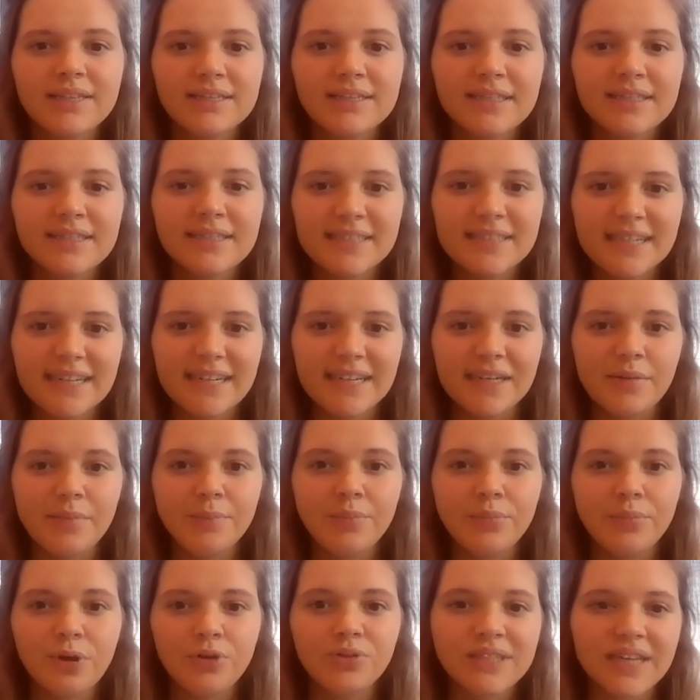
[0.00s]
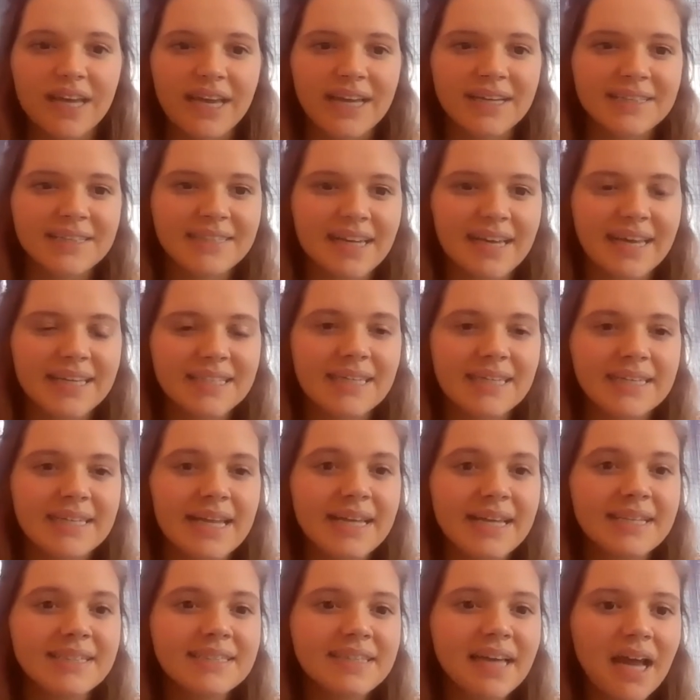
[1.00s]
Cysteine protease is
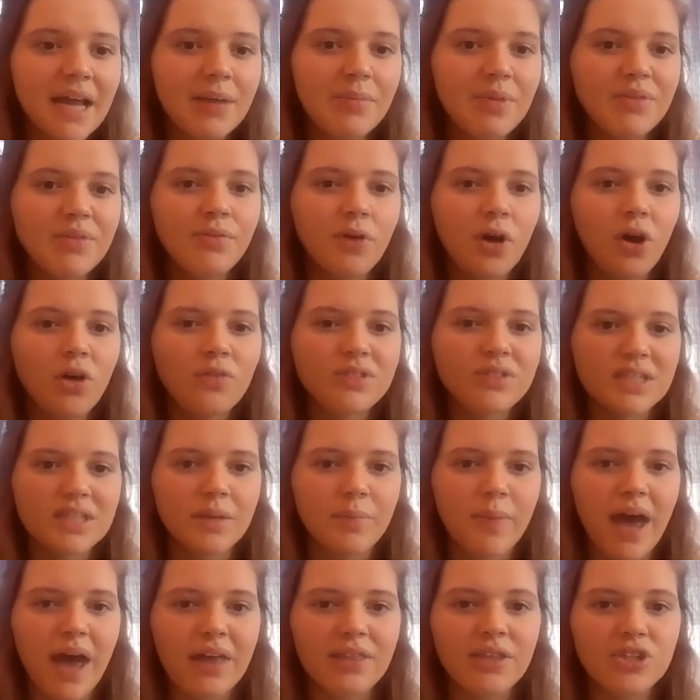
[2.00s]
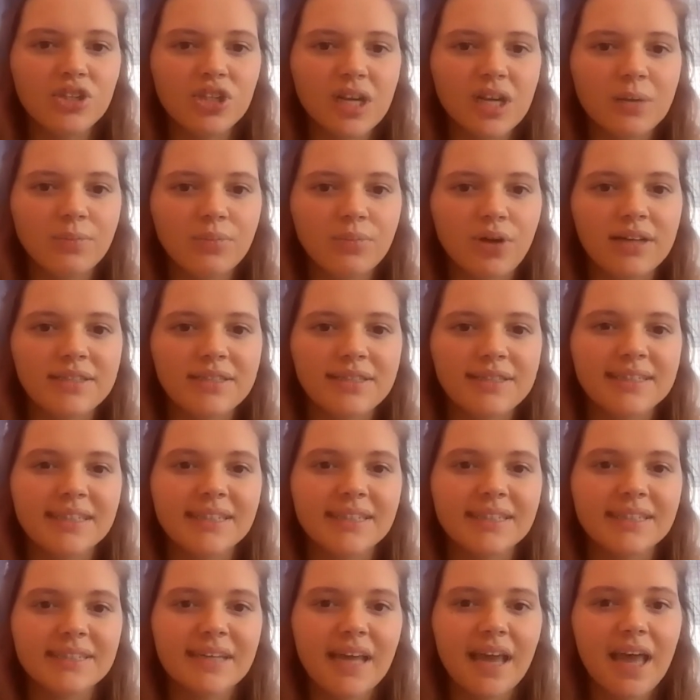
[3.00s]
an enzyme involved in the pathogenic
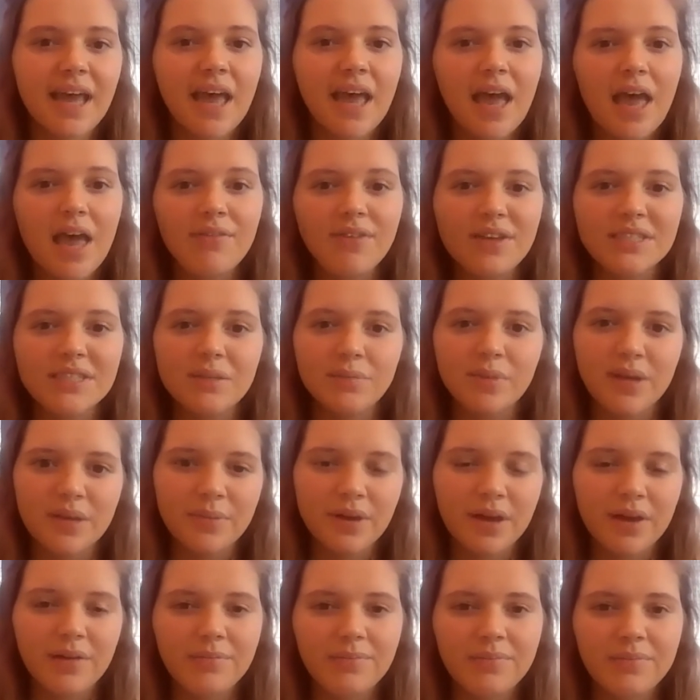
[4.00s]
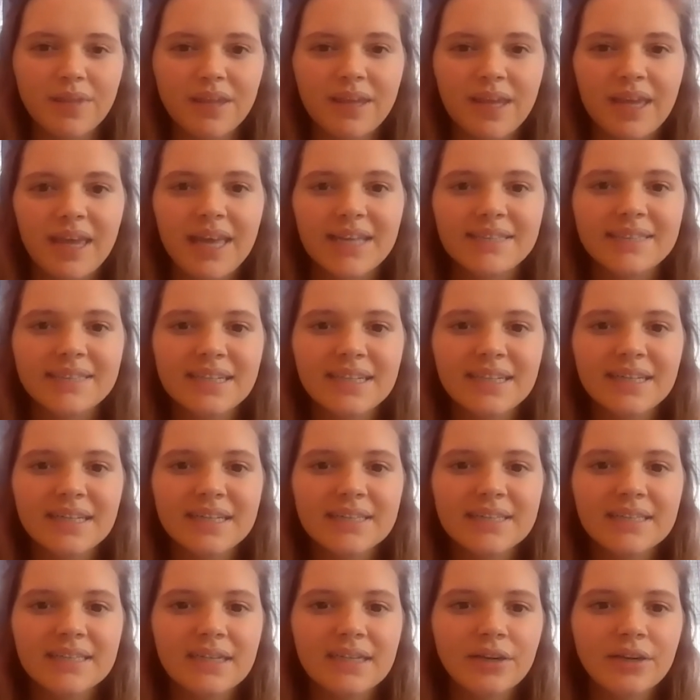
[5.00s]
processes of Entamoeba. It's
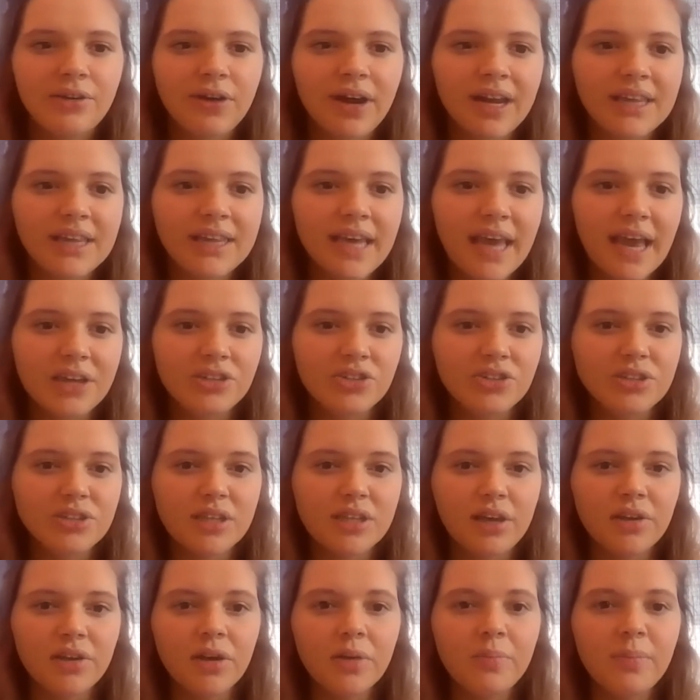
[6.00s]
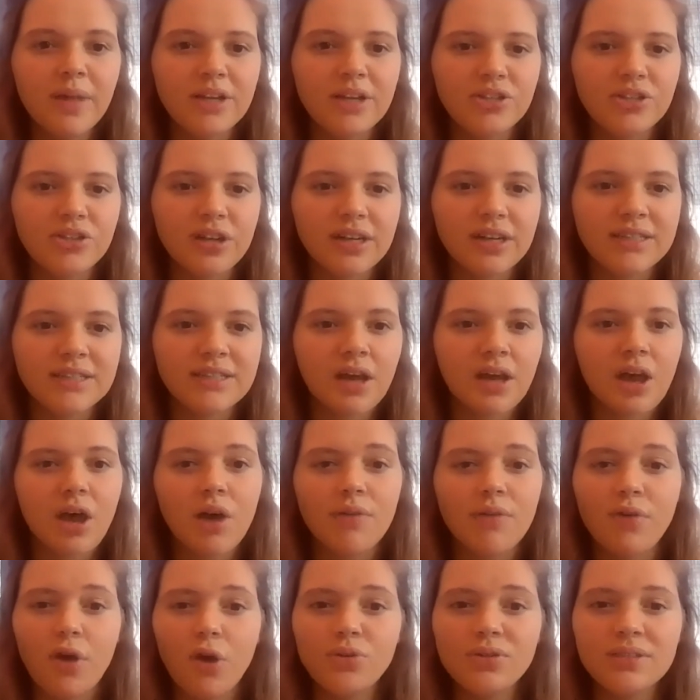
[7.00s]
needed to degrade the extracellular matrix
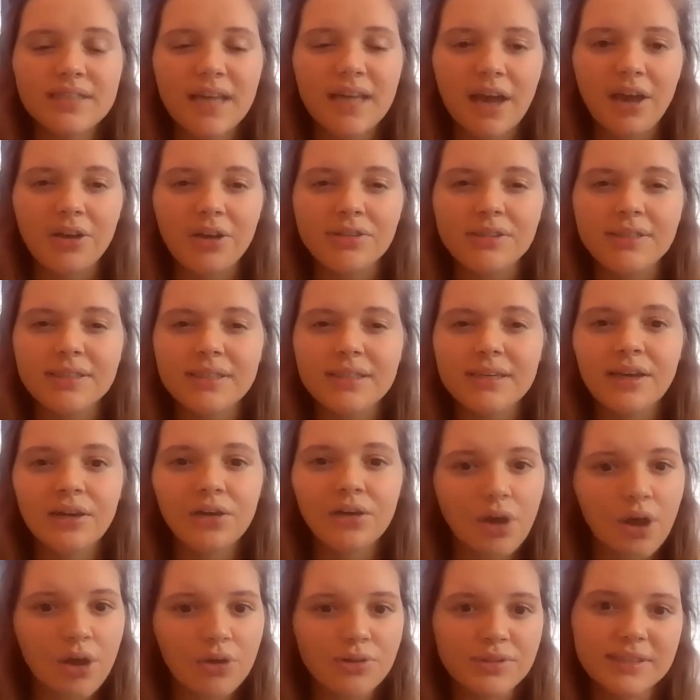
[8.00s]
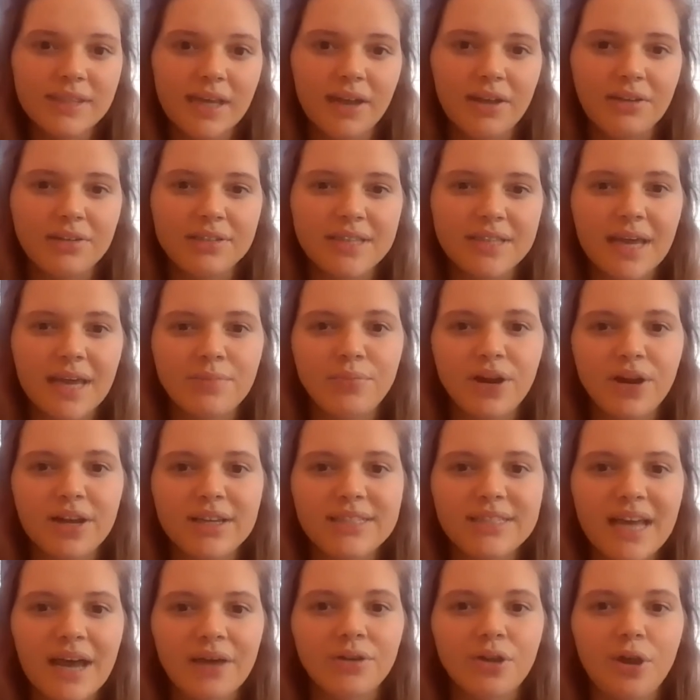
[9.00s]
of host cells, kill host cells, and
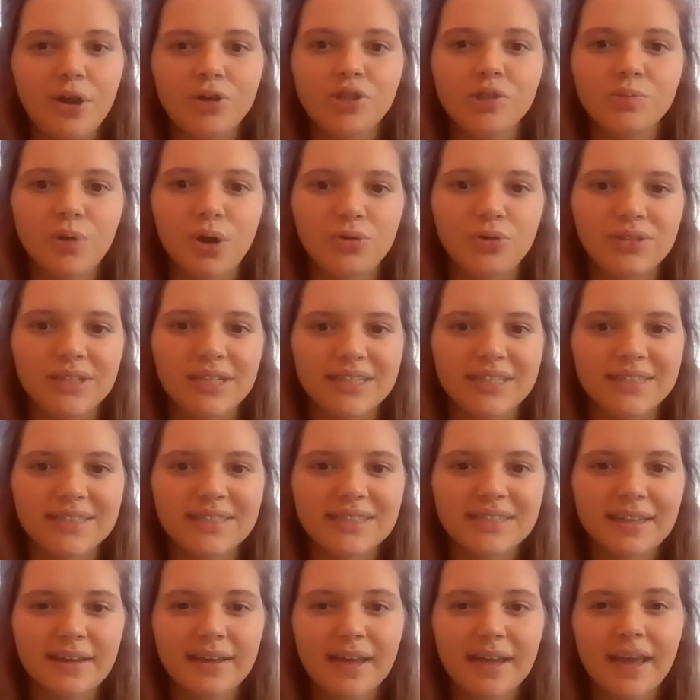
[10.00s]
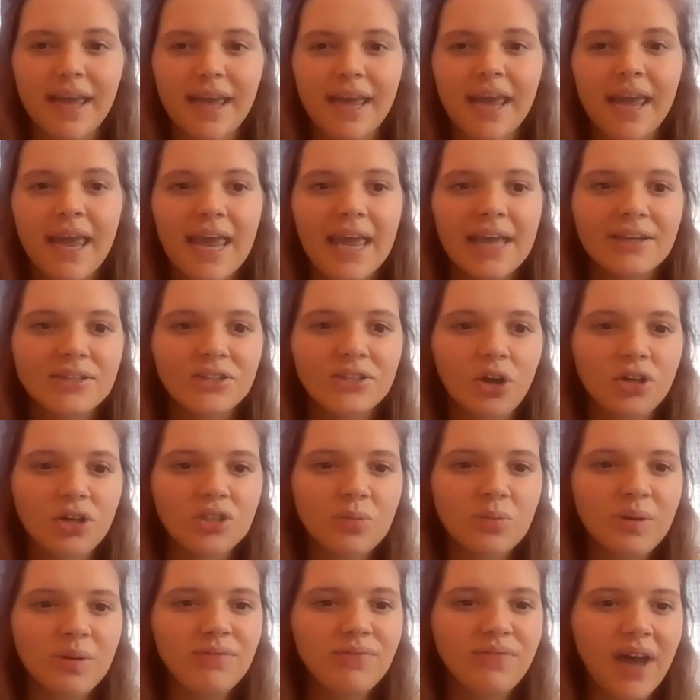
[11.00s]
break down host proteins. It has
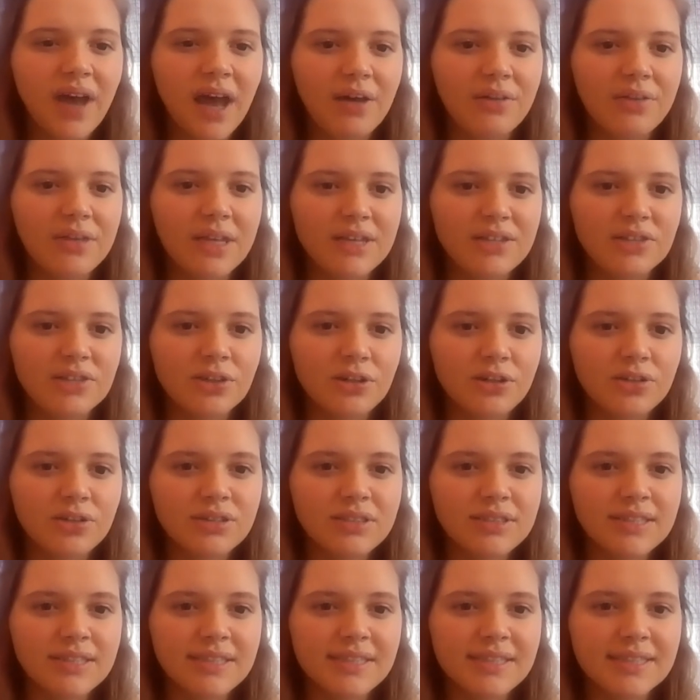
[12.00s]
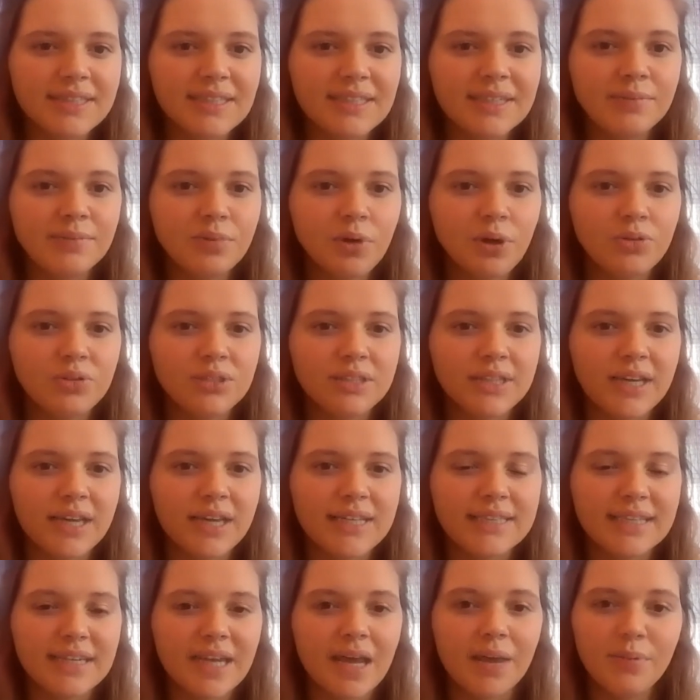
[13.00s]
also been found that certain cysteine
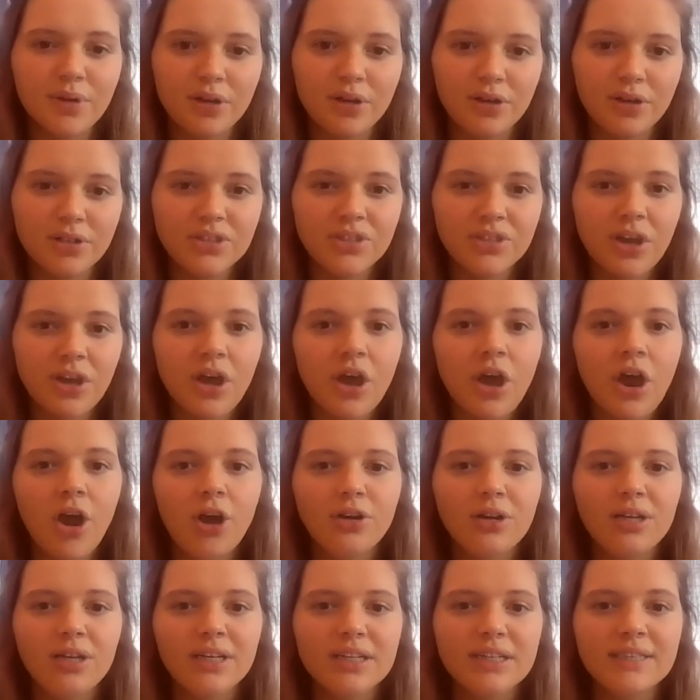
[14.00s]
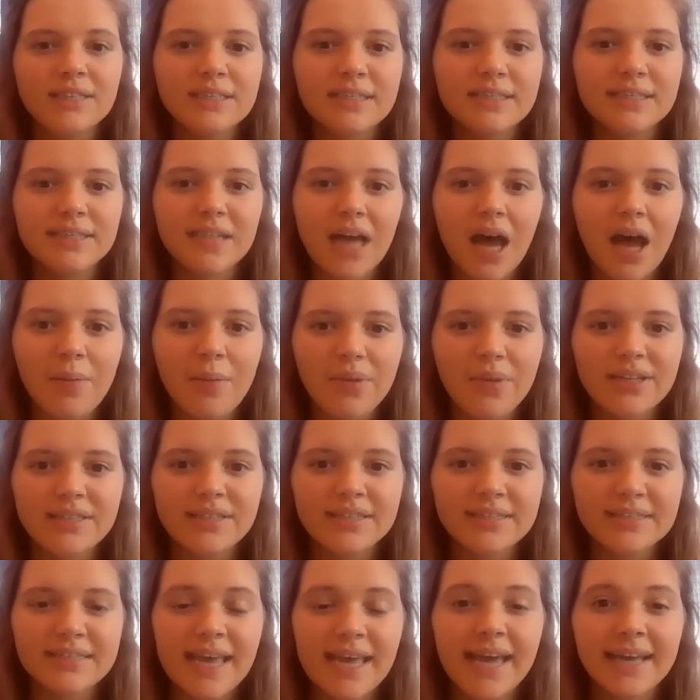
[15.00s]
protease inhibitors are needed to stop
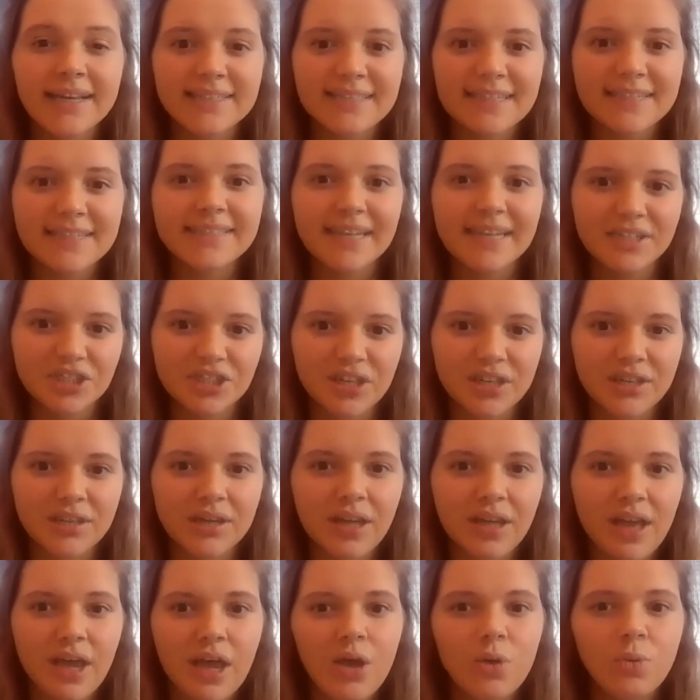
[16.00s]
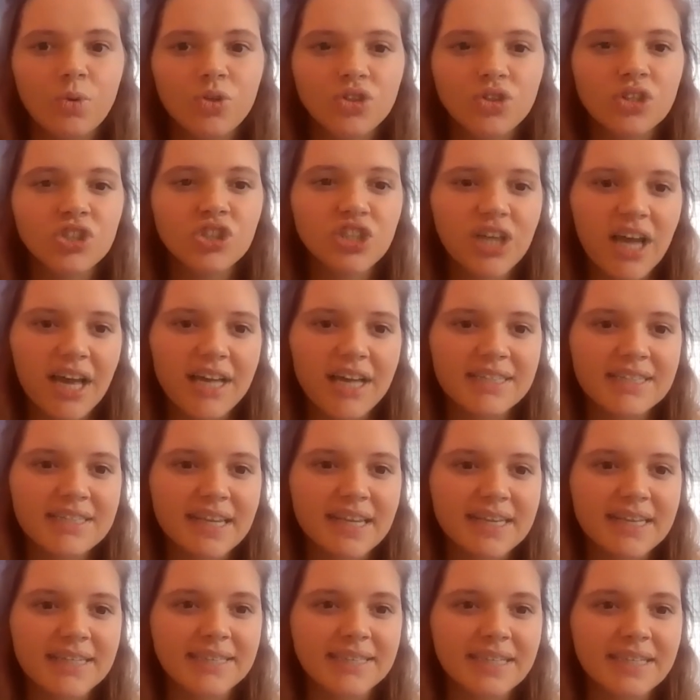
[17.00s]
excystation, which suggests
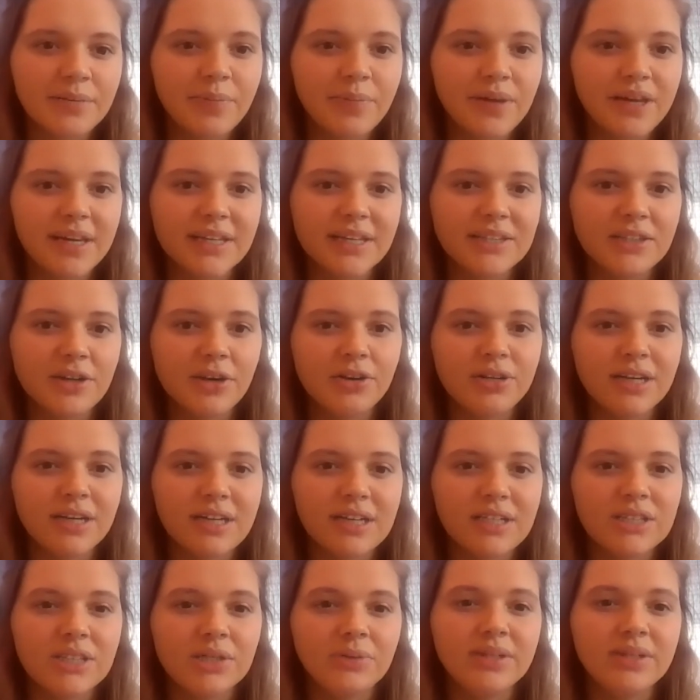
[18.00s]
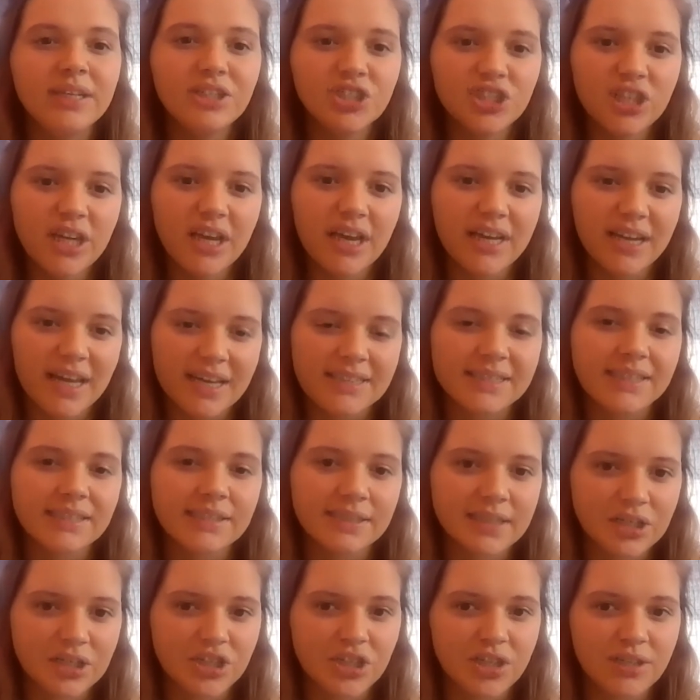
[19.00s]
that the CPs are needed to initiate
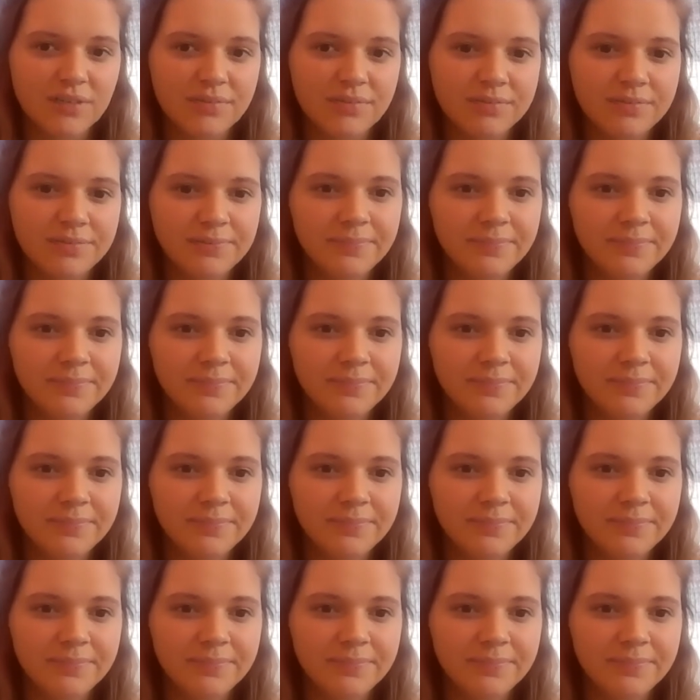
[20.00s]
excystation.